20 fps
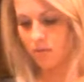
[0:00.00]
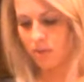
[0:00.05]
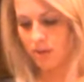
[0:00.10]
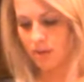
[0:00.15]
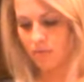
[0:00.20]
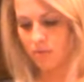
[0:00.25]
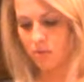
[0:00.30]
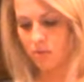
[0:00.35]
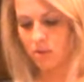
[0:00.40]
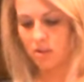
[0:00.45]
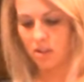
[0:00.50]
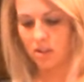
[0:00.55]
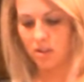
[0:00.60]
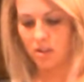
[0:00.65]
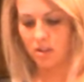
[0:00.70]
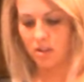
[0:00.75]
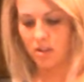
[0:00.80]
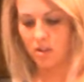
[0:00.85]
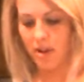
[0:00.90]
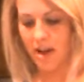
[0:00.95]
But I'm just
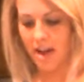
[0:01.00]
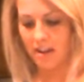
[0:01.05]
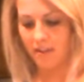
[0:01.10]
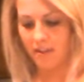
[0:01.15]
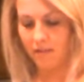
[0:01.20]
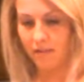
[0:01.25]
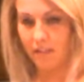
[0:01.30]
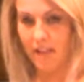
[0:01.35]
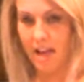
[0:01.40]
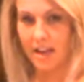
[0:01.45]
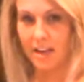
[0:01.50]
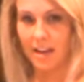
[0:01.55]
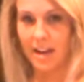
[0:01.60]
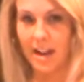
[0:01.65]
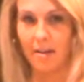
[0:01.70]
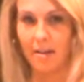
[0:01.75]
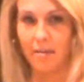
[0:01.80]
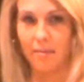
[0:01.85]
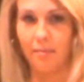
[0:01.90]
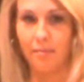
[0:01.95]
going to go ahead and flatten
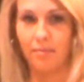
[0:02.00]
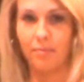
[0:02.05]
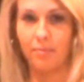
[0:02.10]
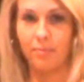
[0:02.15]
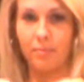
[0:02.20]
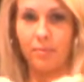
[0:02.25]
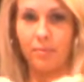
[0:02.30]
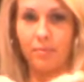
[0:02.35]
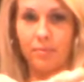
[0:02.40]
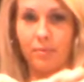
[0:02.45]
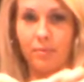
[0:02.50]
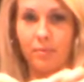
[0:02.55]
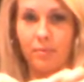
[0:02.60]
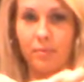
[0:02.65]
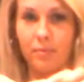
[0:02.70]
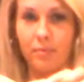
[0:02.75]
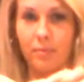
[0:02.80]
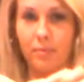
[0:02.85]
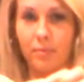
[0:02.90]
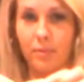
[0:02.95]
it out,
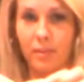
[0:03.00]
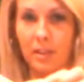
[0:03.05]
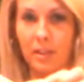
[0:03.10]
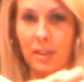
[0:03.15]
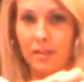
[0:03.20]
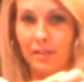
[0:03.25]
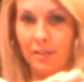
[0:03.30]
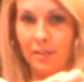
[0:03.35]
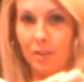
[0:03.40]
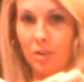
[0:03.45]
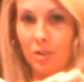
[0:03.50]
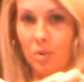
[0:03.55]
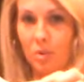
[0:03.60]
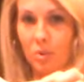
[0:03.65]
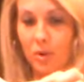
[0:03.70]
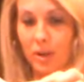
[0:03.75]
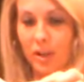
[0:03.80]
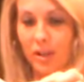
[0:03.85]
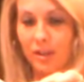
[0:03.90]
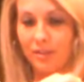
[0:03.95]
a little
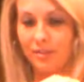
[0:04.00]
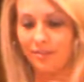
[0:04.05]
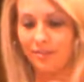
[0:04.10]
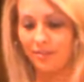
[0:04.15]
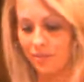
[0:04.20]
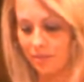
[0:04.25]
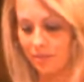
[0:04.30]
coin,